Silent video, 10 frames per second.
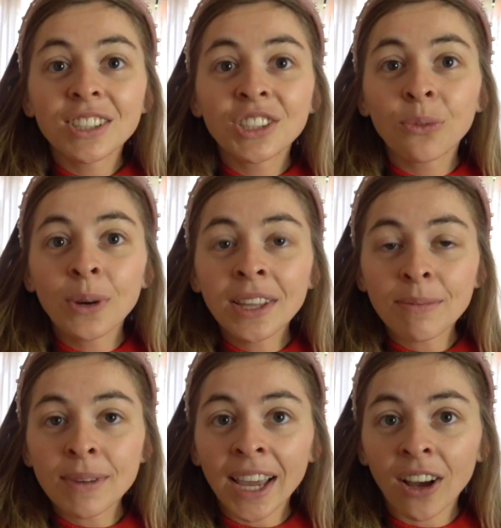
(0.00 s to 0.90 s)
So
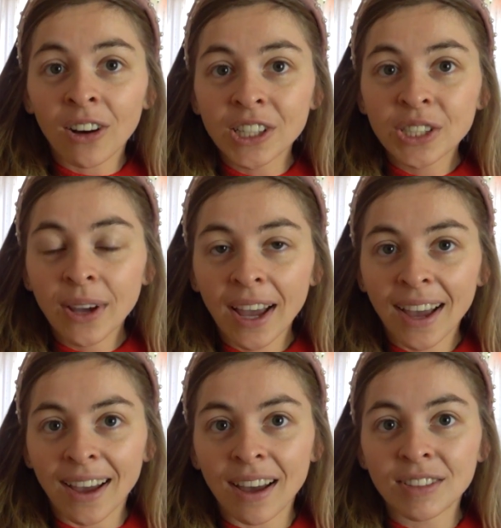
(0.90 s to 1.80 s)
with me, I also
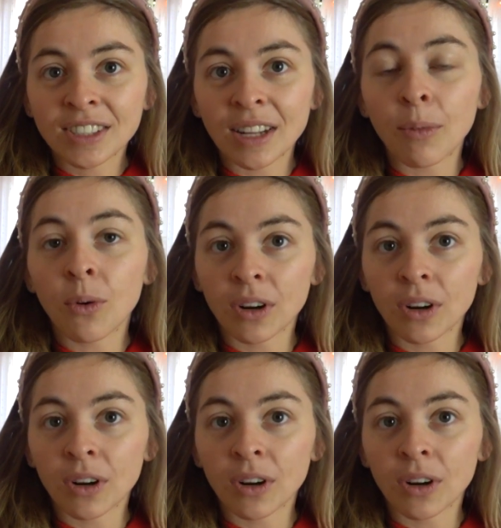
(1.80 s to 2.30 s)
have some